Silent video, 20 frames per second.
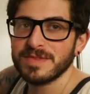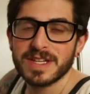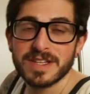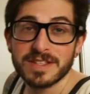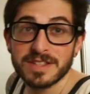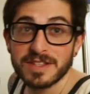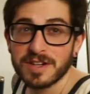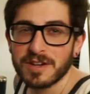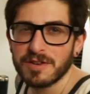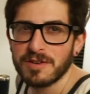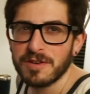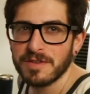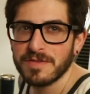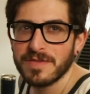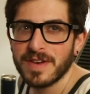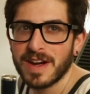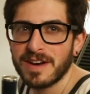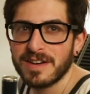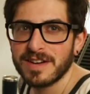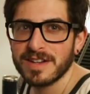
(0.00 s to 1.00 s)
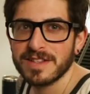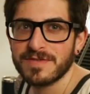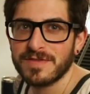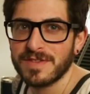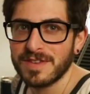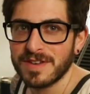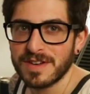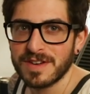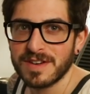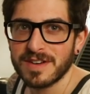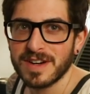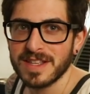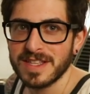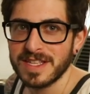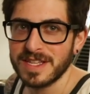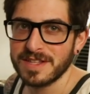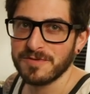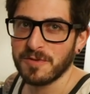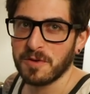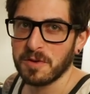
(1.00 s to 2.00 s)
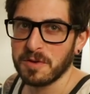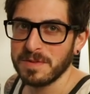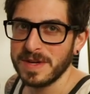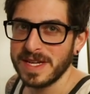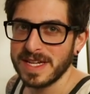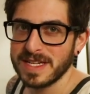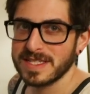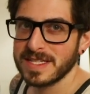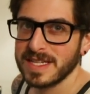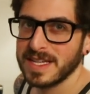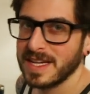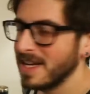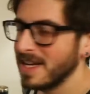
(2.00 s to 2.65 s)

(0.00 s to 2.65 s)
because of the coronavirus for at least four weeks.